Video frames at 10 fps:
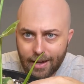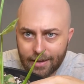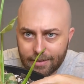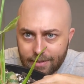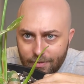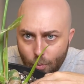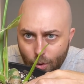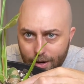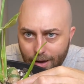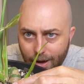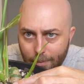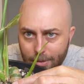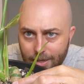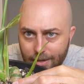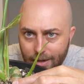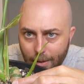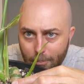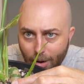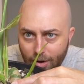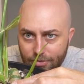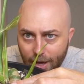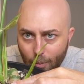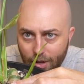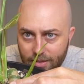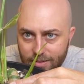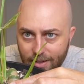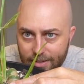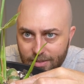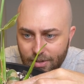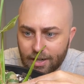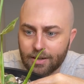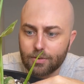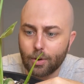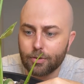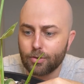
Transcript: And there's even one up here above that one that's activated as well.